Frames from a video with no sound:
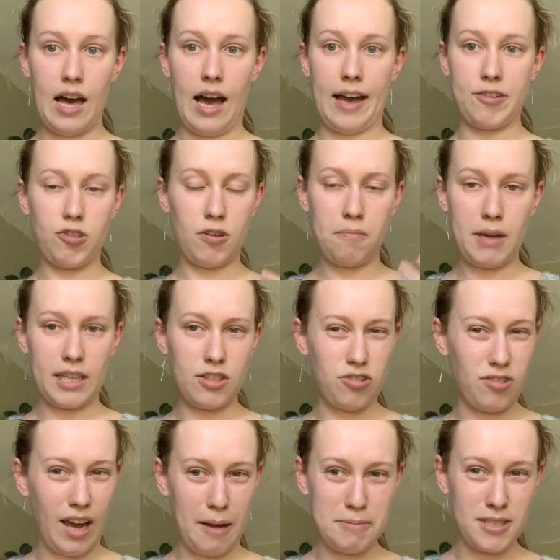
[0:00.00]
I should have made the
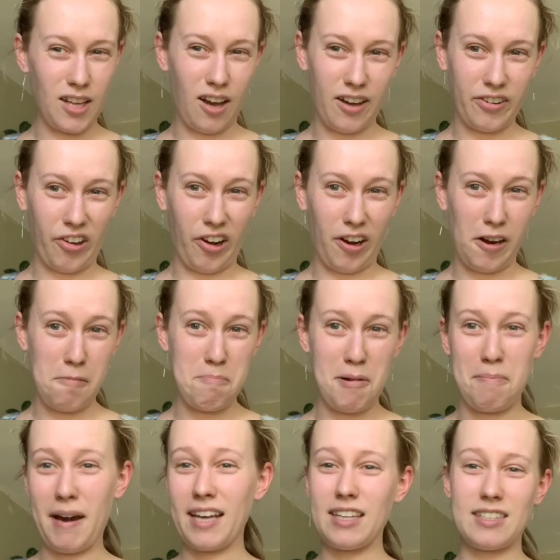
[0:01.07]
straps longer, but
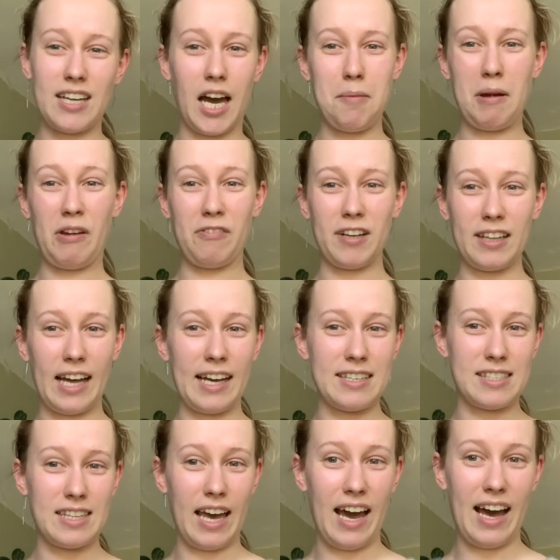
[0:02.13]
by the time I
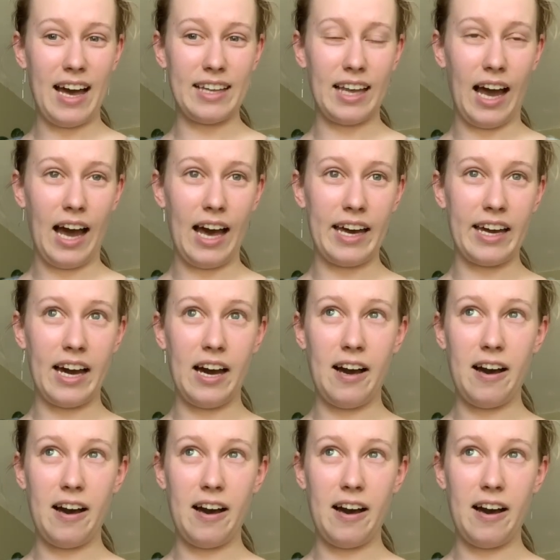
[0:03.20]
realized that, I